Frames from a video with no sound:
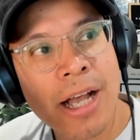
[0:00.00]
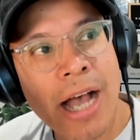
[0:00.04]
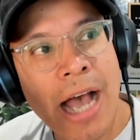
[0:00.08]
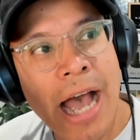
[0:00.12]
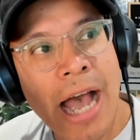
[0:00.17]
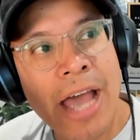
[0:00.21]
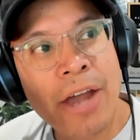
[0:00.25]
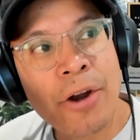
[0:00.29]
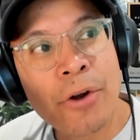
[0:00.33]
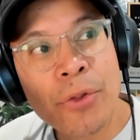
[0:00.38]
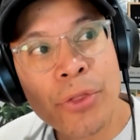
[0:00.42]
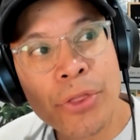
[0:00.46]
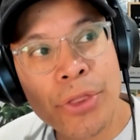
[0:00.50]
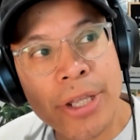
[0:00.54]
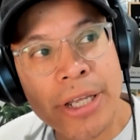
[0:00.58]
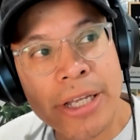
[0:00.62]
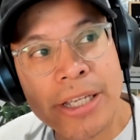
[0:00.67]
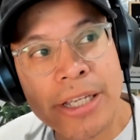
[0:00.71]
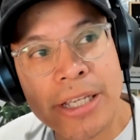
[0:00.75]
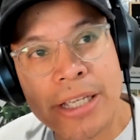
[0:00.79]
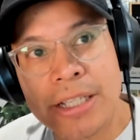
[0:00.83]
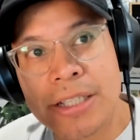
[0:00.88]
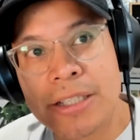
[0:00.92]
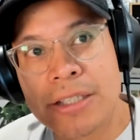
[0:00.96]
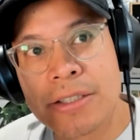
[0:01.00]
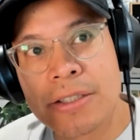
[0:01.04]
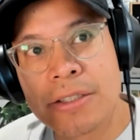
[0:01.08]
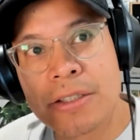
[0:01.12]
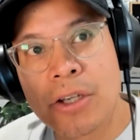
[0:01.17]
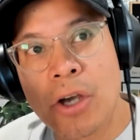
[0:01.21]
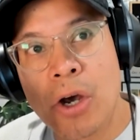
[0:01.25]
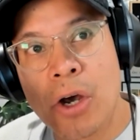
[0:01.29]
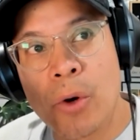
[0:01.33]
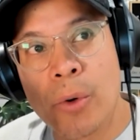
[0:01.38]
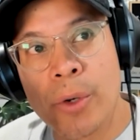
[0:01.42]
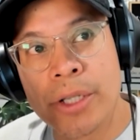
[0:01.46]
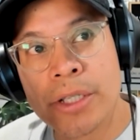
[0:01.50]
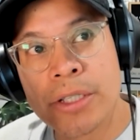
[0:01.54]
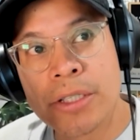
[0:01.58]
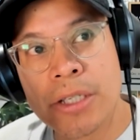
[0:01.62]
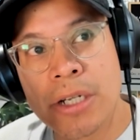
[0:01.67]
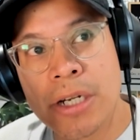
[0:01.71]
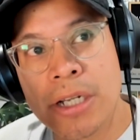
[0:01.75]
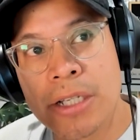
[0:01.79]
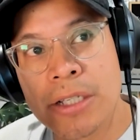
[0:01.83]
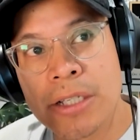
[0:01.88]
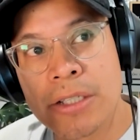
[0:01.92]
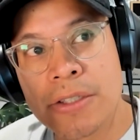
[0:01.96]
don't think it's
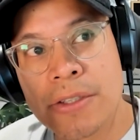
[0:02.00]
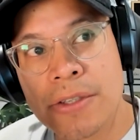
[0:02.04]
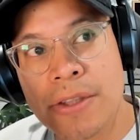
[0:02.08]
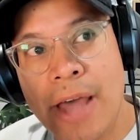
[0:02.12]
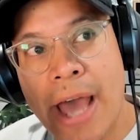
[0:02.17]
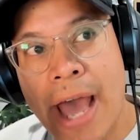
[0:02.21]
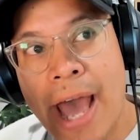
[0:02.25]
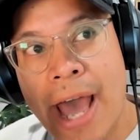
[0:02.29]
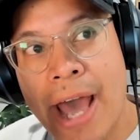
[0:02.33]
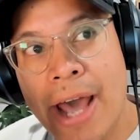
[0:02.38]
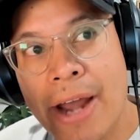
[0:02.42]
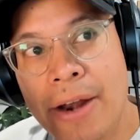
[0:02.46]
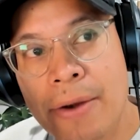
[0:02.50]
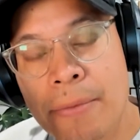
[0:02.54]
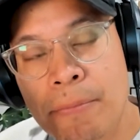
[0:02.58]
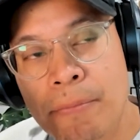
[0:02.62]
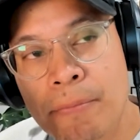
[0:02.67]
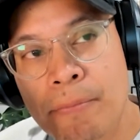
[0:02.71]
coincidence that